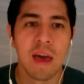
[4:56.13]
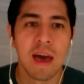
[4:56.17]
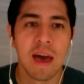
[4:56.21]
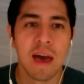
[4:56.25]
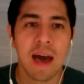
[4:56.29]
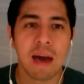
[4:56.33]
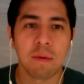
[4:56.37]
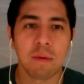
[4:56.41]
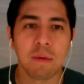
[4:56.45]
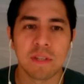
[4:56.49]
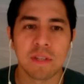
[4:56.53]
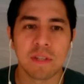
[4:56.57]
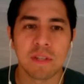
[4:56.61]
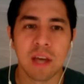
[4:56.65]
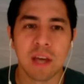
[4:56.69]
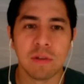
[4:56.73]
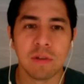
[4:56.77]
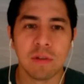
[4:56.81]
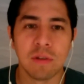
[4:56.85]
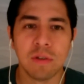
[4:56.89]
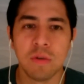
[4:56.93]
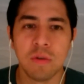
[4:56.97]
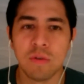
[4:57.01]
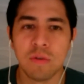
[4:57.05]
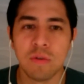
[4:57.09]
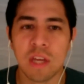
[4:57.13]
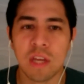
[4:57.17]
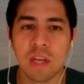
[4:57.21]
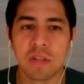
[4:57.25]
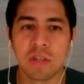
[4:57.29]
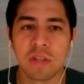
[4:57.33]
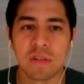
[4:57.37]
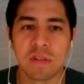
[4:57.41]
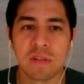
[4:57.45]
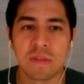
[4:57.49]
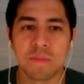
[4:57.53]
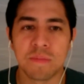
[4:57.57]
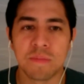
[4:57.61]
I would tell new
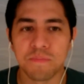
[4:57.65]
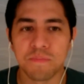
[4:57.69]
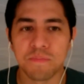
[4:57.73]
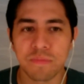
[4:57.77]
teachers